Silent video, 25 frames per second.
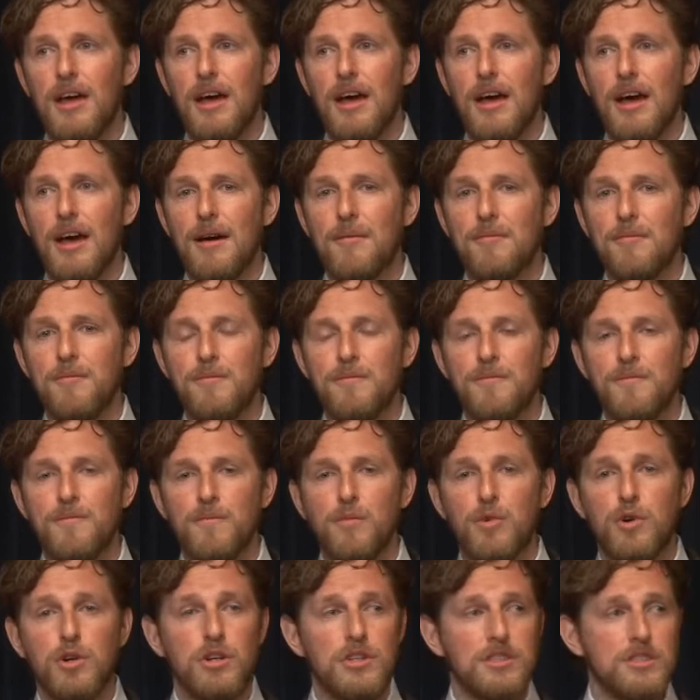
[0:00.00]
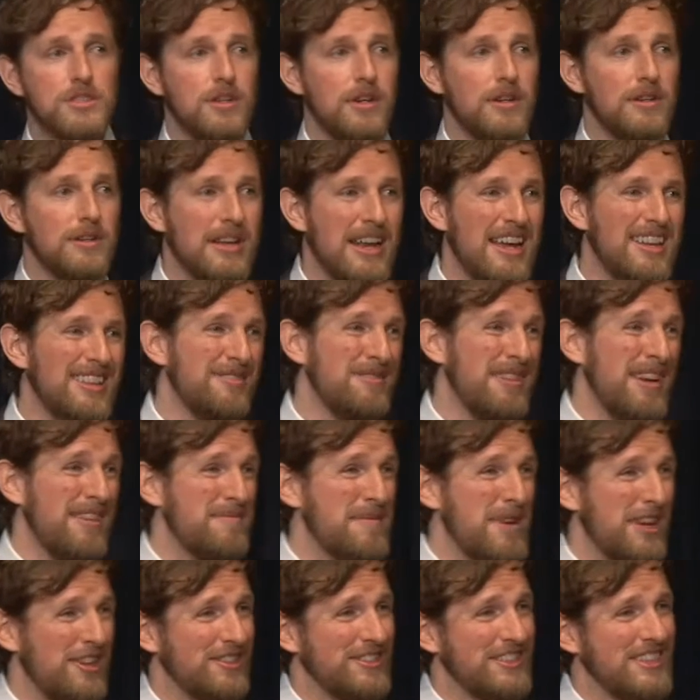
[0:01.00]
Um, we're going to start, now that we have
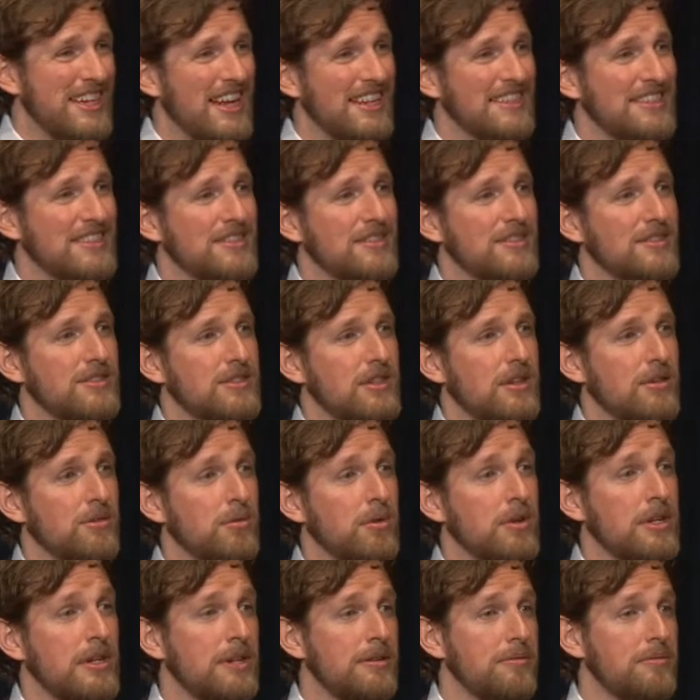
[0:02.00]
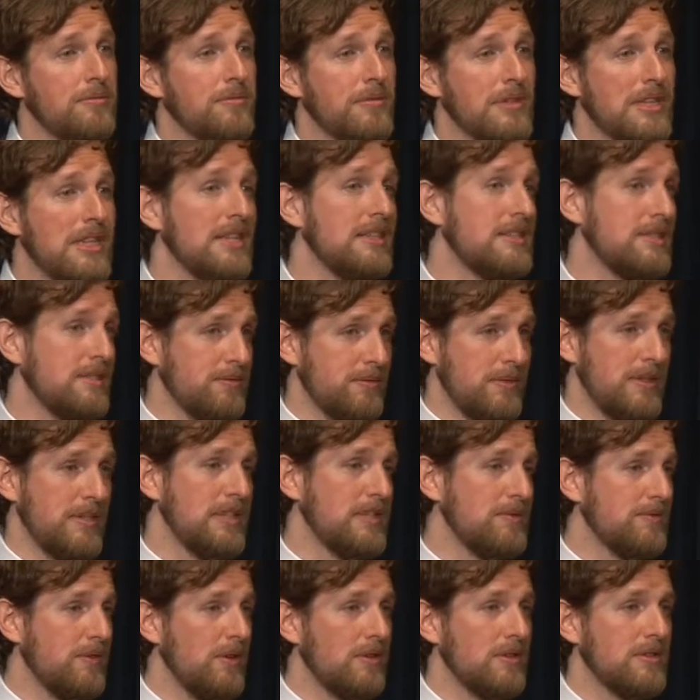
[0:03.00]
better stats, start working with lists with
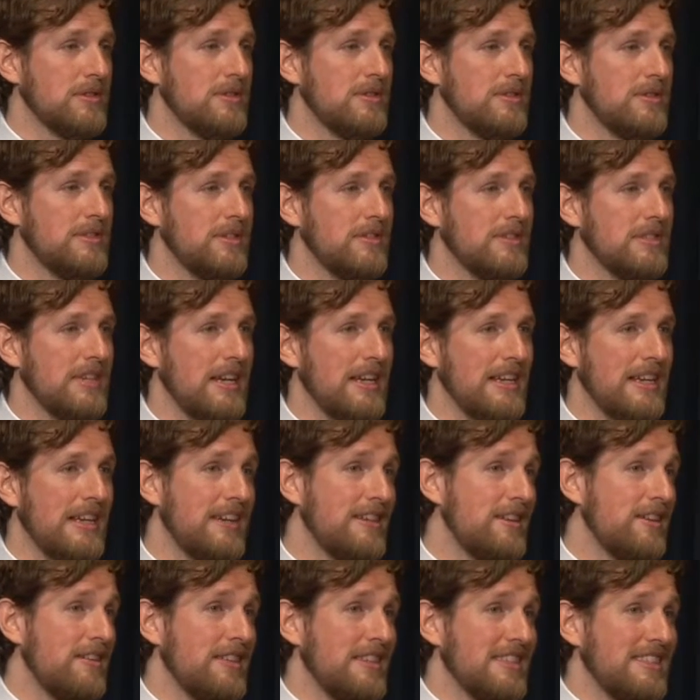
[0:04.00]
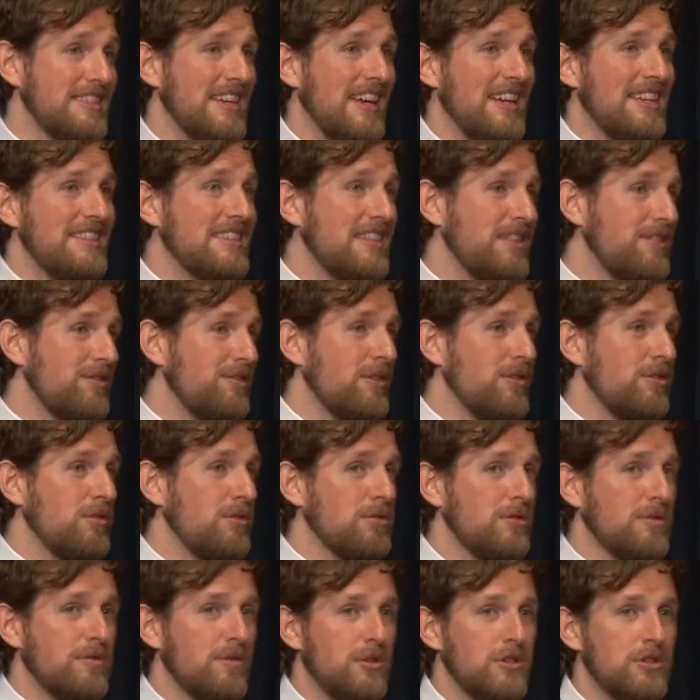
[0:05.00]
these folks. And so saying, here are the sites that are on
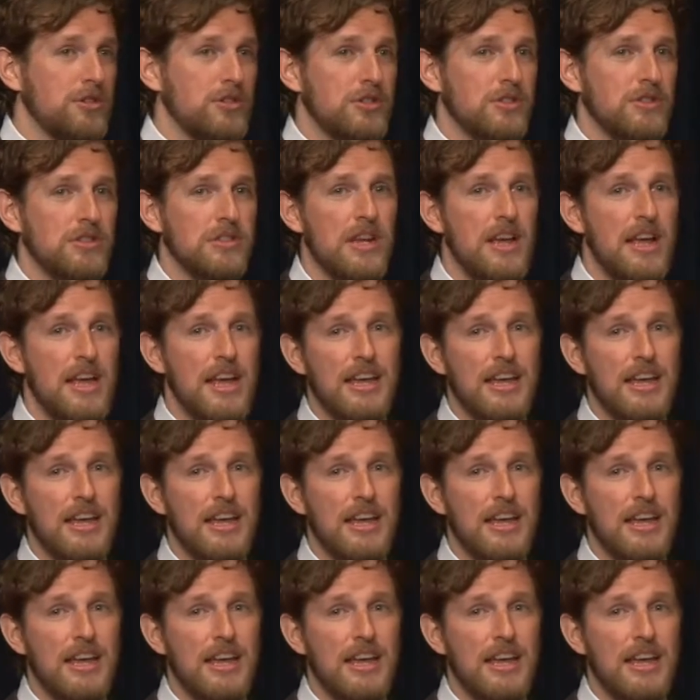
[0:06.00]
older versions.